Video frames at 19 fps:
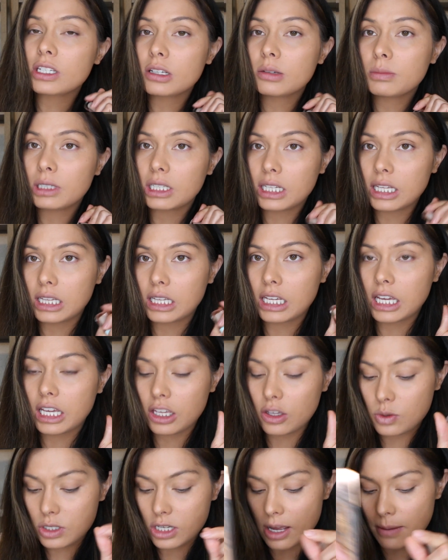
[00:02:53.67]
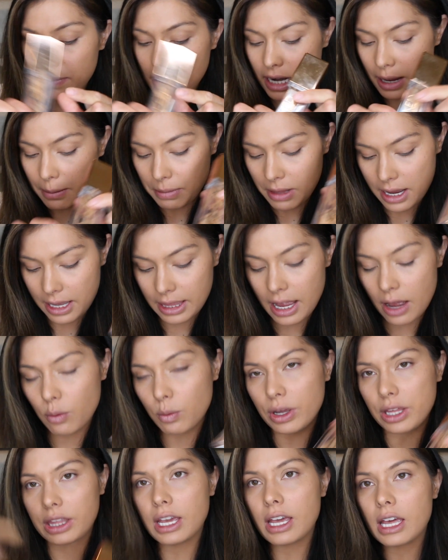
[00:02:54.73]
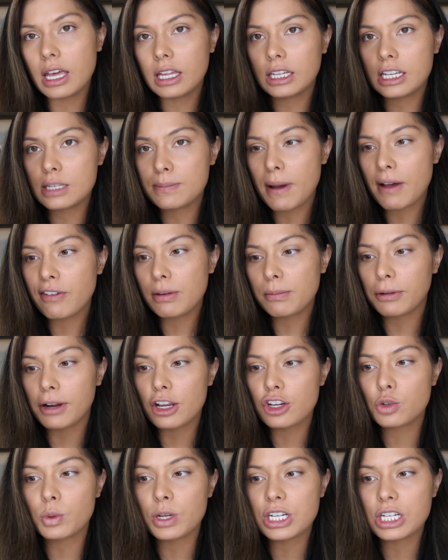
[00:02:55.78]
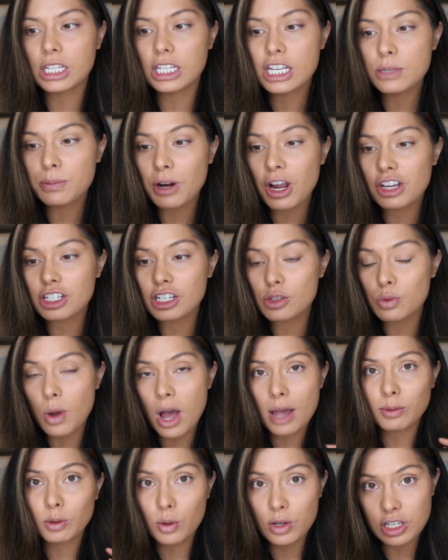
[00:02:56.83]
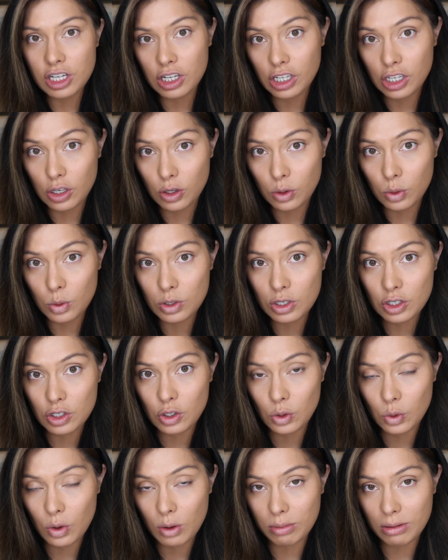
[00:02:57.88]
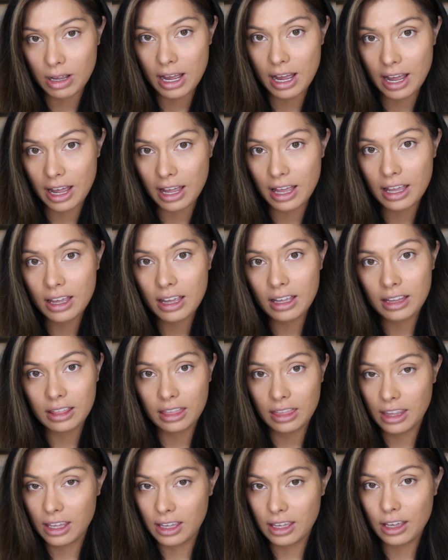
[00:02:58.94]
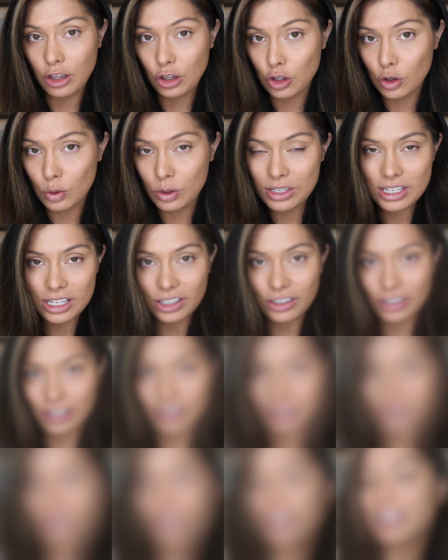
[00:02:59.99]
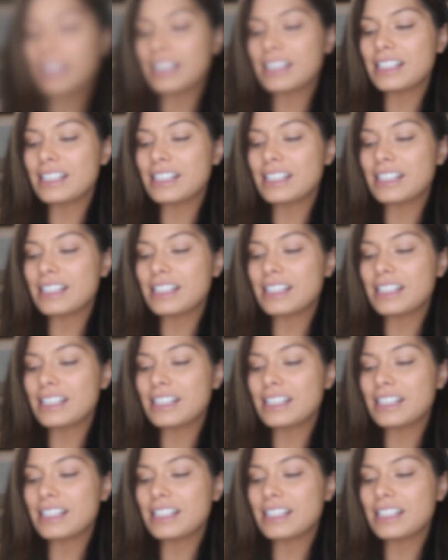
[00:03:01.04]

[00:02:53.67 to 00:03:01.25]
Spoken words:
completely used up, and I applied that with this buffing brush, which this brush is what I'm going to use to apply the new concealer. I